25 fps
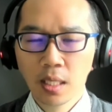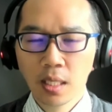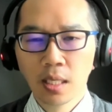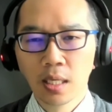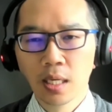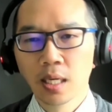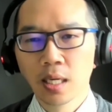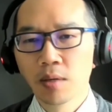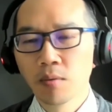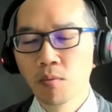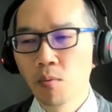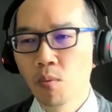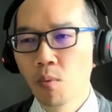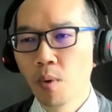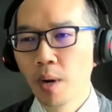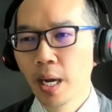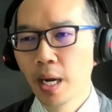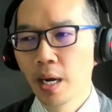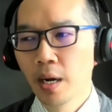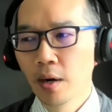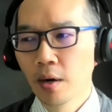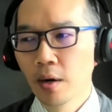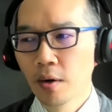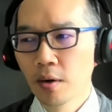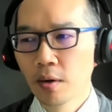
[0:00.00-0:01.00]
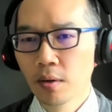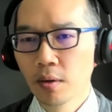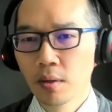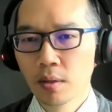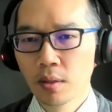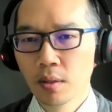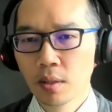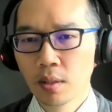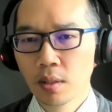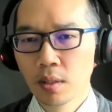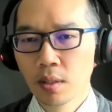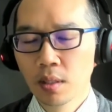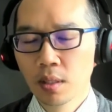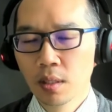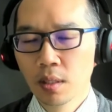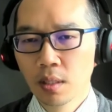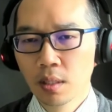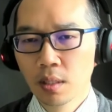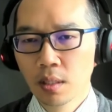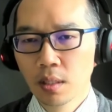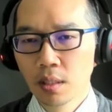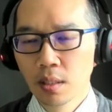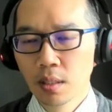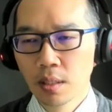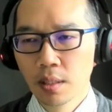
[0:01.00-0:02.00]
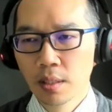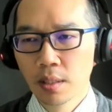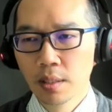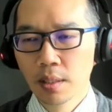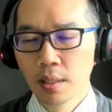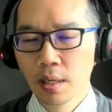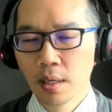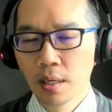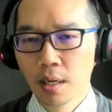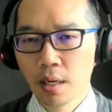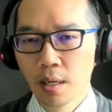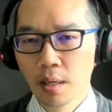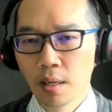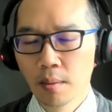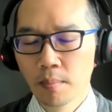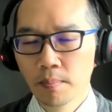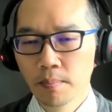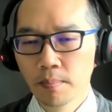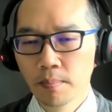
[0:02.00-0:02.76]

Like where I